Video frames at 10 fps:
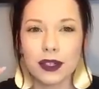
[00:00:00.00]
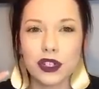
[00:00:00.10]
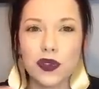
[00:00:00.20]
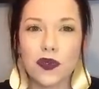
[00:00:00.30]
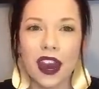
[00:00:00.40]

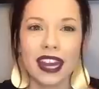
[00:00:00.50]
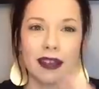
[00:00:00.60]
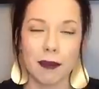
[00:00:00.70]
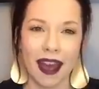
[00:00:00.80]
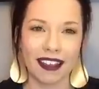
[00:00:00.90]
to rein
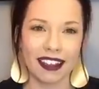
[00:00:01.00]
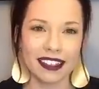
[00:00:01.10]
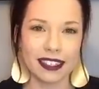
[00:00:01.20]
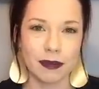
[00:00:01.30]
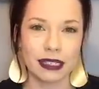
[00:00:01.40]
it back in
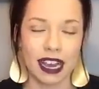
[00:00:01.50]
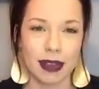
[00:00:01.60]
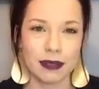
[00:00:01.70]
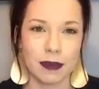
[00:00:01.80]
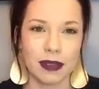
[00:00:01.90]

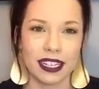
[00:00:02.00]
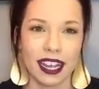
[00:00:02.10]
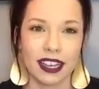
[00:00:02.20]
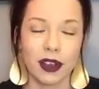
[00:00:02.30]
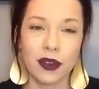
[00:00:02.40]
sometimes and be
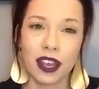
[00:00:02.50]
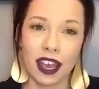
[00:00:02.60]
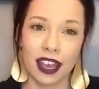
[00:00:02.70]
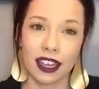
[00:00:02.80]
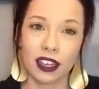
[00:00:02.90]
like,
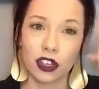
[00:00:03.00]
okay,